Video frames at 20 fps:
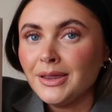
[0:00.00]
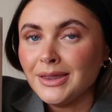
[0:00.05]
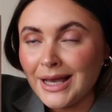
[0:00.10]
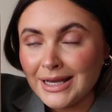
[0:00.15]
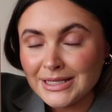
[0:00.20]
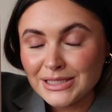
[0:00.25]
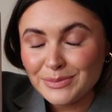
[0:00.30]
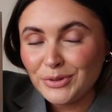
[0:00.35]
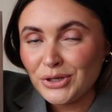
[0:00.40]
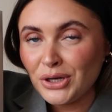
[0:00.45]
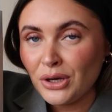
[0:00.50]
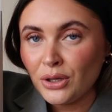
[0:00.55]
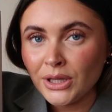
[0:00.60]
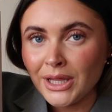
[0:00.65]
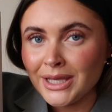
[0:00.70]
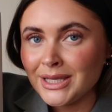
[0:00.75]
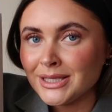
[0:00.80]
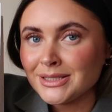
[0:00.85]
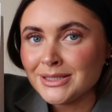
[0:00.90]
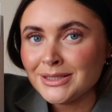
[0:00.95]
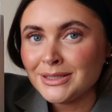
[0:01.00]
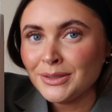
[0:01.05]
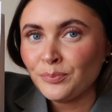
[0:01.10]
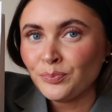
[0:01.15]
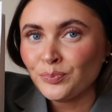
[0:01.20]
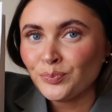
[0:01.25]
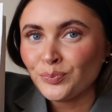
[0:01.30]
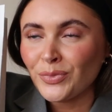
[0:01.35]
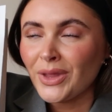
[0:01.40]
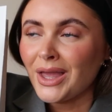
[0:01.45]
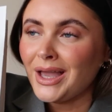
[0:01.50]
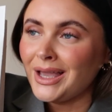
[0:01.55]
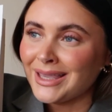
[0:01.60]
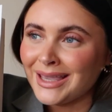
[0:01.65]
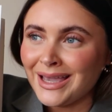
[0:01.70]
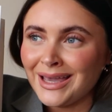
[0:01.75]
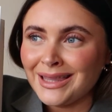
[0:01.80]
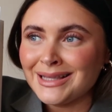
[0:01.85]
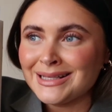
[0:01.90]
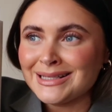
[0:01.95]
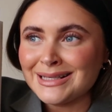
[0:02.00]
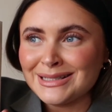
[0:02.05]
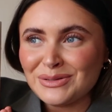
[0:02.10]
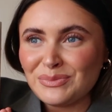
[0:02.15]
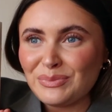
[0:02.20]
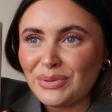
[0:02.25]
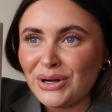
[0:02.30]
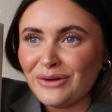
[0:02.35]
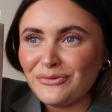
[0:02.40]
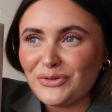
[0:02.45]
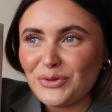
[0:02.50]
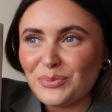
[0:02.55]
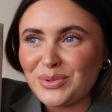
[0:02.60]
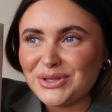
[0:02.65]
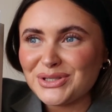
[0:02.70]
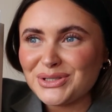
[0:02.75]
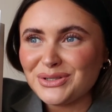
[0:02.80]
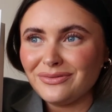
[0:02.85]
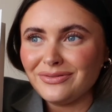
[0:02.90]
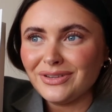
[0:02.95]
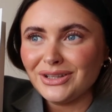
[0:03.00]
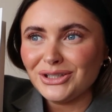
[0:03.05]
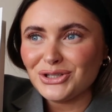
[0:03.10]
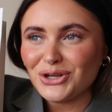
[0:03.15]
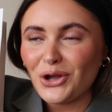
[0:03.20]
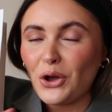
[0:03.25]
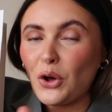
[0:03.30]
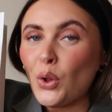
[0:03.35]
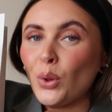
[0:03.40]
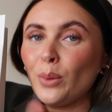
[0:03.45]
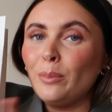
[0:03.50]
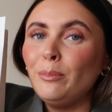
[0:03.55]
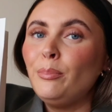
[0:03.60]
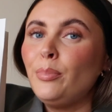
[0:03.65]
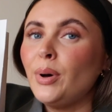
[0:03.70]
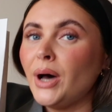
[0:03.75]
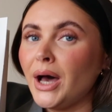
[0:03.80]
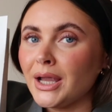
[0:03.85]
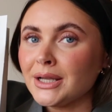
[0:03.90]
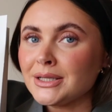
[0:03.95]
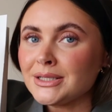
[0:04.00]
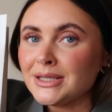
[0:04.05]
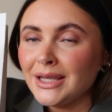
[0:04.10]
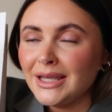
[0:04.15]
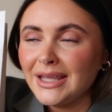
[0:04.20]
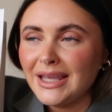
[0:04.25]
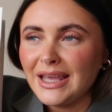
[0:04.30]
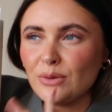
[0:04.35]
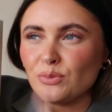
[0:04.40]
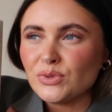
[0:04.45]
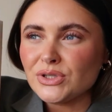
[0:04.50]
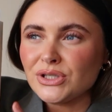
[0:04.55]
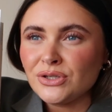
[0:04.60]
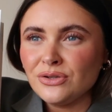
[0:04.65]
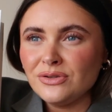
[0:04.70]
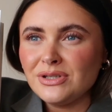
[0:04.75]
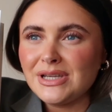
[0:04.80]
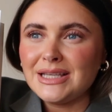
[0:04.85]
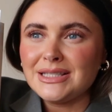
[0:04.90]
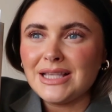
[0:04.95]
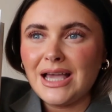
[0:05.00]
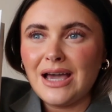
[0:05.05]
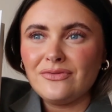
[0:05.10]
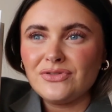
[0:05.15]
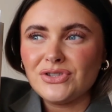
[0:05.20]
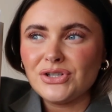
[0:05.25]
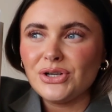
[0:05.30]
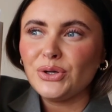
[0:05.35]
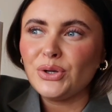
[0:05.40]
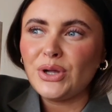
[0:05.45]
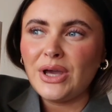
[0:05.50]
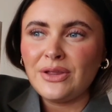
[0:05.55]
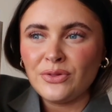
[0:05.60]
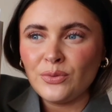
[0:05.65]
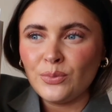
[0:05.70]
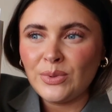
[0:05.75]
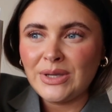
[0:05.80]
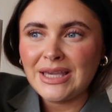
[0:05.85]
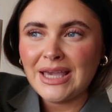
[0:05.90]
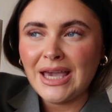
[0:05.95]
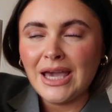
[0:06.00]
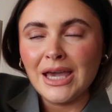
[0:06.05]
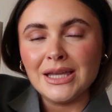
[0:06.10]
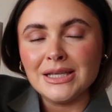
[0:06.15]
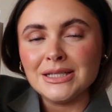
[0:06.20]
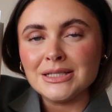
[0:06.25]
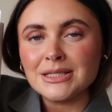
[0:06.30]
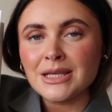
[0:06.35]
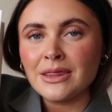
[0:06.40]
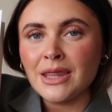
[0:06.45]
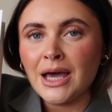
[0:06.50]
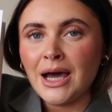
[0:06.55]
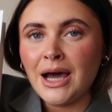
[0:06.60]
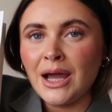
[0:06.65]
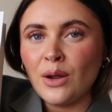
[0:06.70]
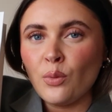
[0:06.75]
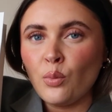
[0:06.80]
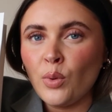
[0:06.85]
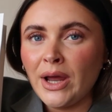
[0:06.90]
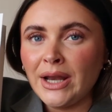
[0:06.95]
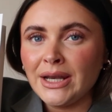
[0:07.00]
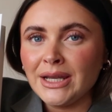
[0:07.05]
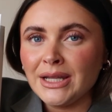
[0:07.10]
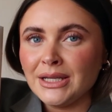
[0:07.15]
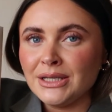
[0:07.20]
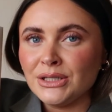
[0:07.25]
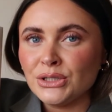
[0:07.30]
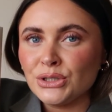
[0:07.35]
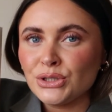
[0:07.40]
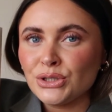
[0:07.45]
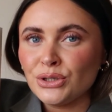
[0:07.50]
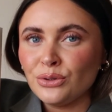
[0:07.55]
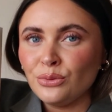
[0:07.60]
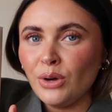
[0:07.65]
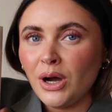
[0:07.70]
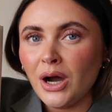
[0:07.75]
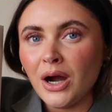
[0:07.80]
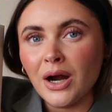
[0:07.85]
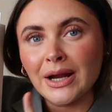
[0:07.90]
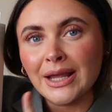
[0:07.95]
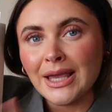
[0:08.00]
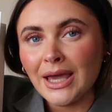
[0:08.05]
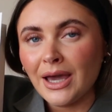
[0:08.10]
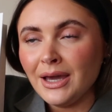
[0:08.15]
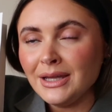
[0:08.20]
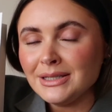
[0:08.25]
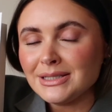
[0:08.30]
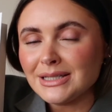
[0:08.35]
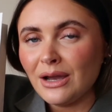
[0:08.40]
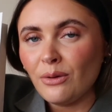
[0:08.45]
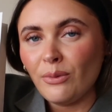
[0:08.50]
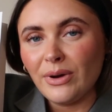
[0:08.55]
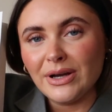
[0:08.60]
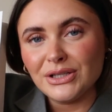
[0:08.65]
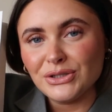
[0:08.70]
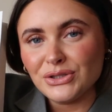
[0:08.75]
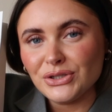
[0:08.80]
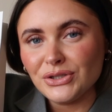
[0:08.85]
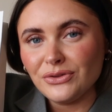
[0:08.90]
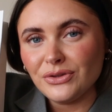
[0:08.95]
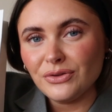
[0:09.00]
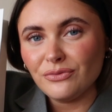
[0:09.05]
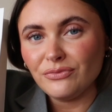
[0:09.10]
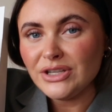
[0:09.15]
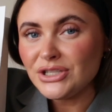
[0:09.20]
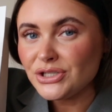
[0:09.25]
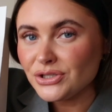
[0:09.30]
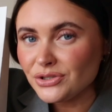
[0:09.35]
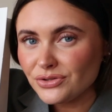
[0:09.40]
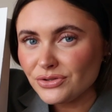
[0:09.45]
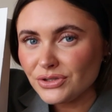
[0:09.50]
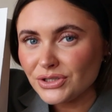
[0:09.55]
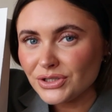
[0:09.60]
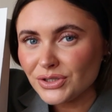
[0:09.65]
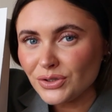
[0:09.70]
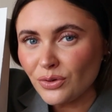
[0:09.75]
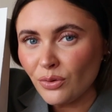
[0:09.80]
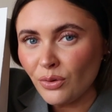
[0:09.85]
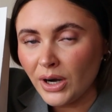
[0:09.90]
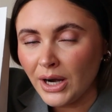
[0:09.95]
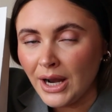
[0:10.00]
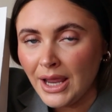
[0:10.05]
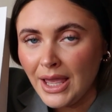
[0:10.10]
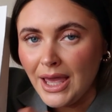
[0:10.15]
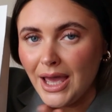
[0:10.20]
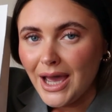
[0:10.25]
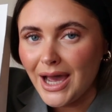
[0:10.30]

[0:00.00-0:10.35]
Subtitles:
Last but not least, again, this isn't part of the Bicester Village haul, but it was 2 days after at the weekend that I went into Arket. I went into the Regent Street store.